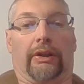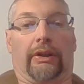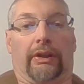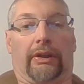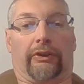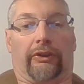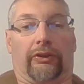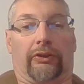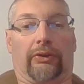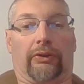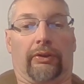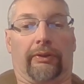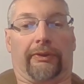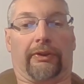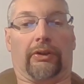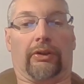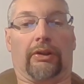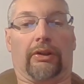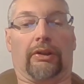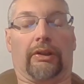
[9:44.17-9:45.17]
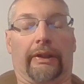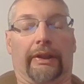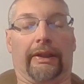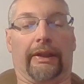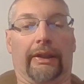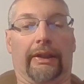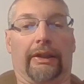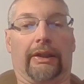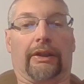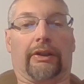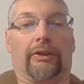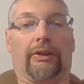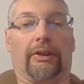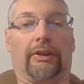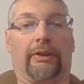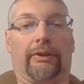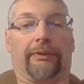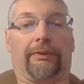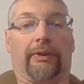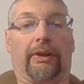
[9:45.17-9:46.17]
So if you're hauling any kind
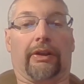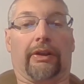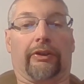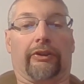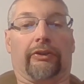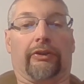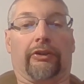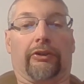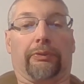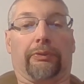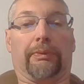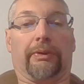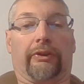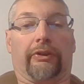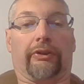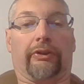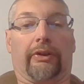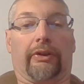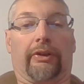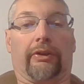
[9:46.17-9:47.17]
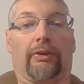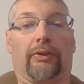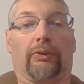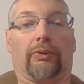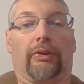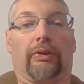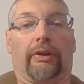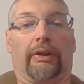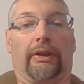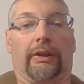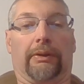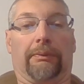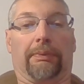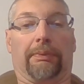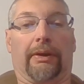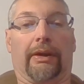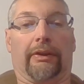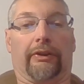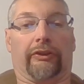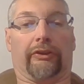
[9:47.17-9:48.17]
of hazardous material or any
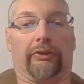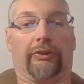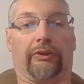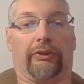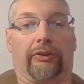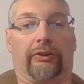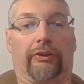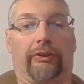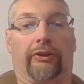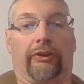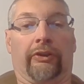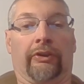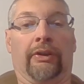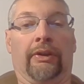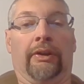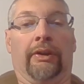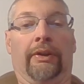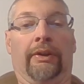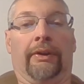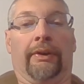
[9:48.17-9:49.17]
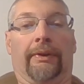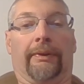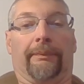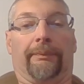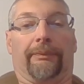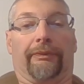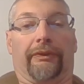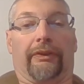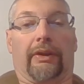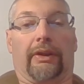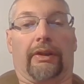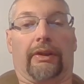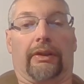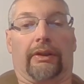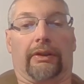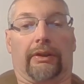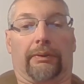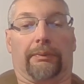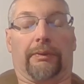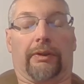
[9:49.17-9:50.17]
passengers in
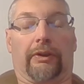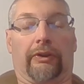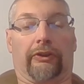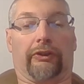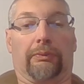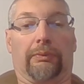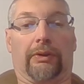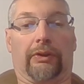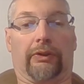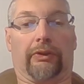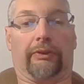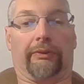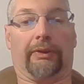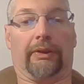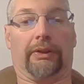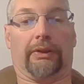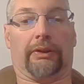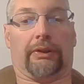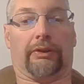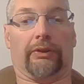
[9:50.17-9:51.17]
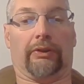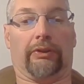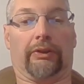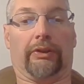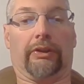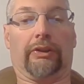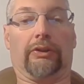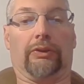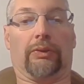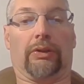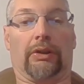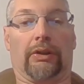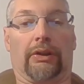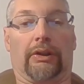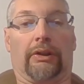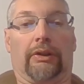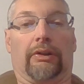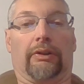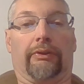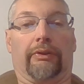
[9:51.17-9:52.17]
a commercial motor vehicle, you
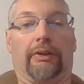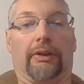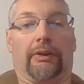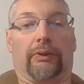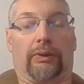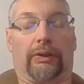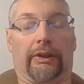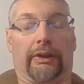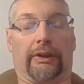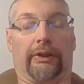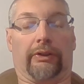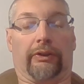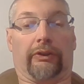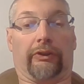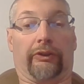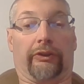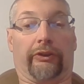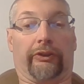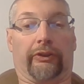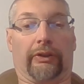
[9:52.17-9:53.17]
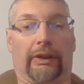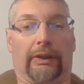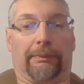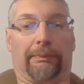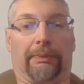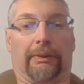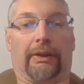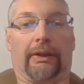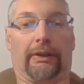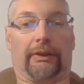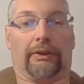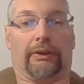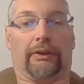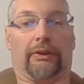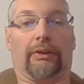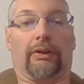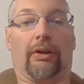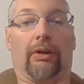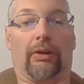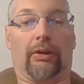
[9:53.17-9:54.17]
are required to stop at
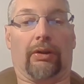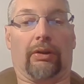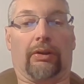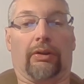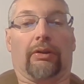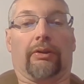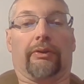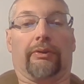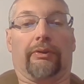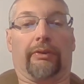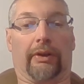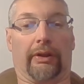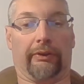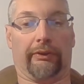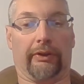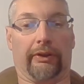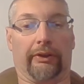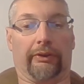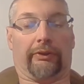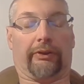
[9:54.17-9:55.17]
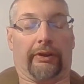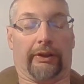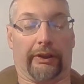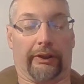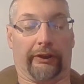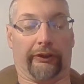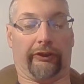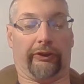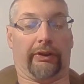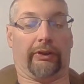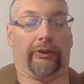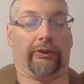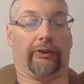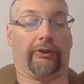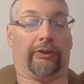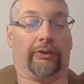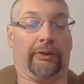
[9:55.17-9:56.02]
all railroad crossings.